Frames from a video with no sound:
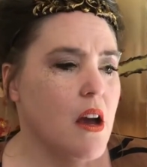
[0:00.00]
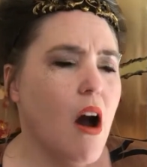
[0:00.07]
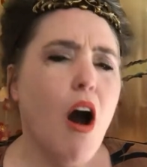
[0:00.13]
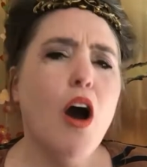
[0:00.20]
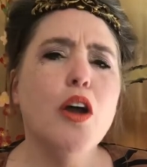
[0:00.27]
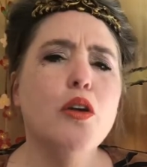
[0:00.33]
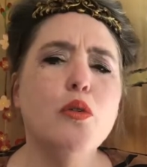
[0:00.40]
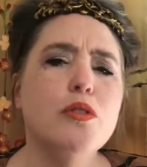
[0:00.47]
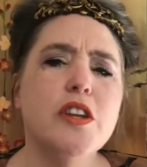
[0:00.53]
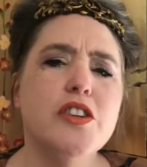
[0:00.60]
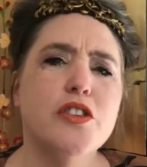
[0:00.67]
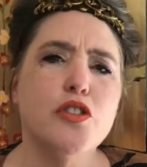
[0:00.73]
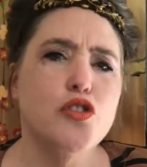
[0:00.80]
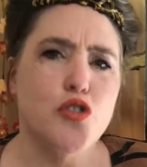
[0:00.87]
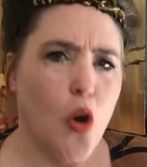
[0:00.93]
"Are you
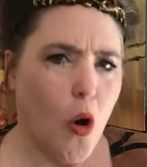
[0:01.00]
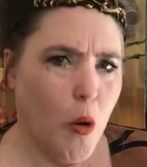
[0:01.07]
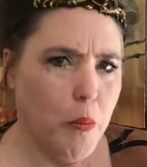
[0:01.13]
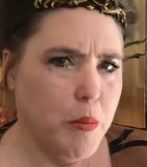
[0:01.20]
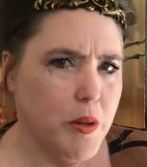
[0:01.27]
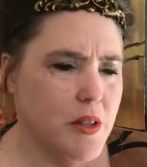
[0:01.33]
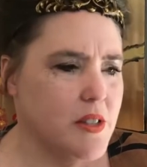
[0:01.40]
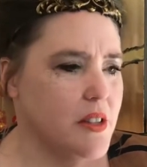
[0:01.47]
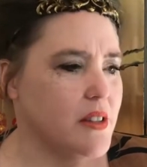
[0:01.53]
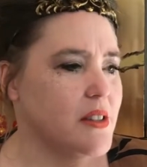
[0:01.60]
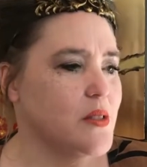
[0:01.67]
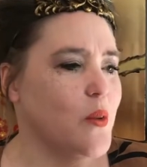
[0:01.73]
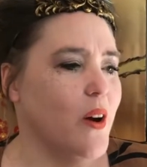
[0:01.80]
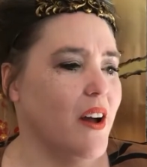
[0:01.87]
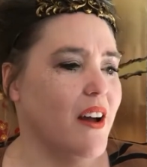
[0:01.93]
needing a job?" said the
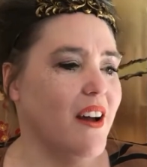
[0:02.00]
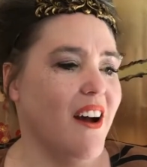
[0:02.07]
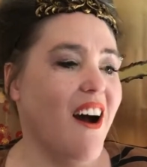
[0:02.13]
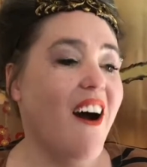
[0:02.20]
squire.